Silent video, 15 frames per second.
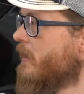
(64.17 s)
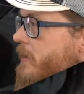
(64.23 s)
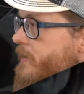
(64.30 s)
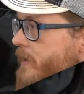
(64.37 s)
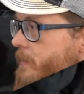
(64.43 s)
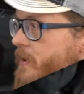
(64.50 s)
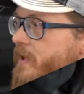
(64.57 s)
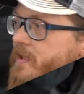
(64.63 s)

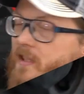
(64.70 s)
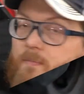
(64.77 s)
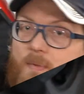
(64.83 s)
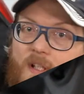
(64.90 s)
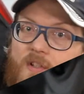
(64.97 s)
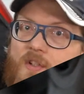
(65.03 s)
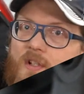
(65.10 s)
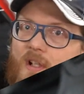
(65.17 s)
Some of the
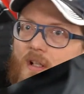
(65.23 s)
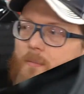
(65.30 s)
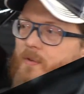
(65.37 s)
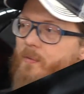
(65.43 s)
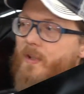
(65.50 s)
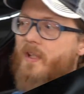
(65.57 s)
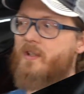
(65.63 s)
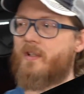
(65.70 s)
suspension arms
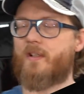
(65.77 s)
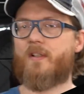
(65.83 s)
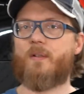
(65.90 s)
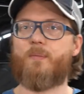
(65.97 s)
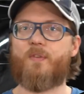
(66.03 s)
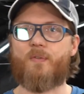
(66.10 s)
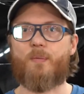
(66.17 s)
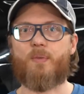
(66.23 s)
we're actually going to
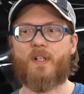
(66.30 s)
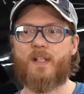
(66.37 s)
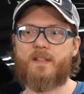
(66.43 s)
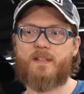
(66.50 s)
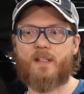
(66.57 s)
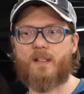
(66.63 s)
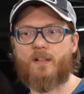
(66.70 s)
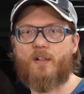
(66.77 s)
be
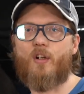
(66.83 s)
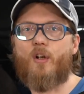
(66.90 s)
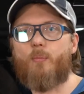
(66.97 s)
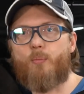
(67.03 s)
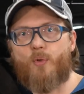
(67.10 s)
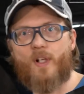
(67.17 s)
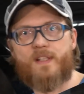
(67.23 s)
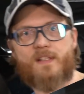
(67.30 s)
replacing are all
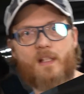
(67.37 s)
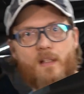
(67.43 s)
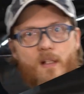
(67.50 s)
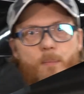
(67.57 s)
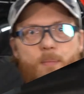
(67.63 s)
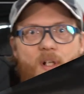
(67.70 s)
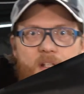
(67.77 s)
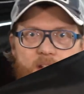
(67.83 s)
pretzeled
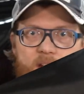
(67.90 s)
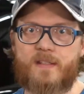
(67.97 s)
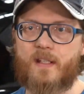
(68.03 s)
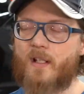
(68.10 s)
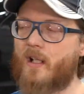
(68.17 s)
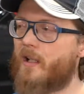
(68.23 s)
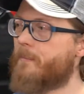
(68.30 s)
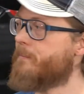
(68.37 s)
up on this
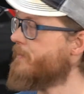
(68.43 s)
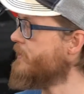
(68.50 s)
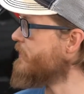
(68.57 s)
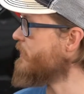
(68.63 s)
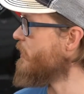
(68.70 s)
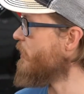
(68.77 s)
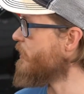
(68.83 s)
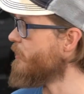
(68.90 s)
car,
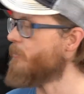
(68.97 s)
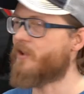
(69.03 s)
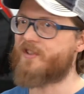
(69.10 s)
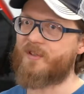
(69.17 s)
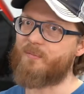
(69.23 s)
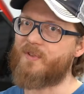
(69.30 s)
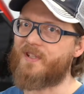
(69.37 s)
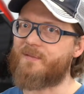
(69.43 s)
so there must
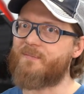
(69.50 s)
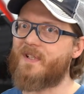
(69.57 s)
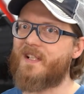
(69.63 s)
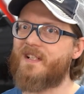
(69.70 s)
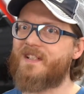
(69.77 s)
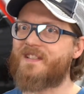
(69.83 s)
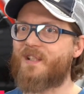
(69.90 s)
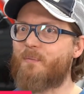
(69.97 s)
have been
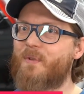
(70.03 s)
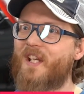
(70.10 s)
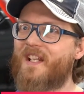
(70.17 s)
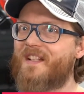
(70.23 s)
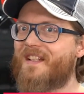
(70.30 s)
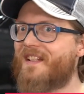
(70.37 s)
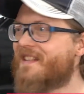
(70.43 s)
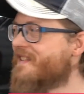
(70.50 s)
some
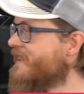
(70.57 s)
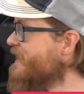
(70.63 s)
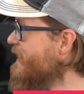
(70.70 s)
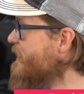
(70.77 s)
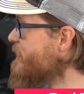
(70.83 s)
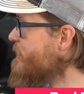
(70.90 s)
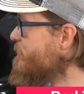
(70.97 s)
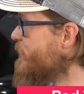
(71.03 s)
kind of
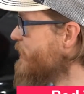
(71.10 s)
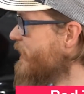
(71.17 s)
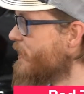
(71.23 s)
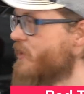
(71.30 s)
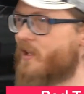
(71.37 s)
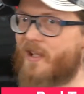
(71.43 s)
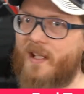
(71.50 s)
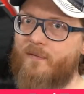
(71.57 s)
incident
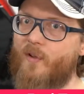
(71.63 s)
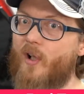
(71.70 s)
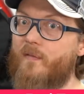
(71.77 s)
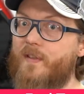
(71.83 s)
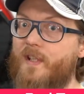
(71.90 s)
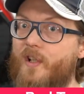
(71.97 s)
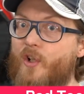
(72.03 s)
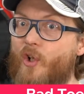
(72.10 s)
potentially
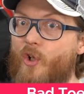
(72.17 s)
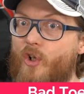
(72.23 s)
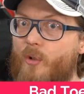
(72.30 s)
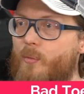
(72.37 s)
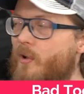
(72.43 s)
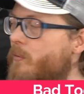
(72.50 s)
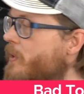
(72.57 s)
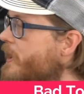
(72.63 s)
involving a curb
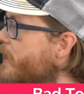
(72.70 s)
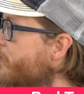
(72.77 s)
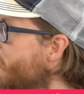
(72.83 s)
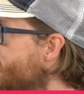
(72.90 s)
or whatever.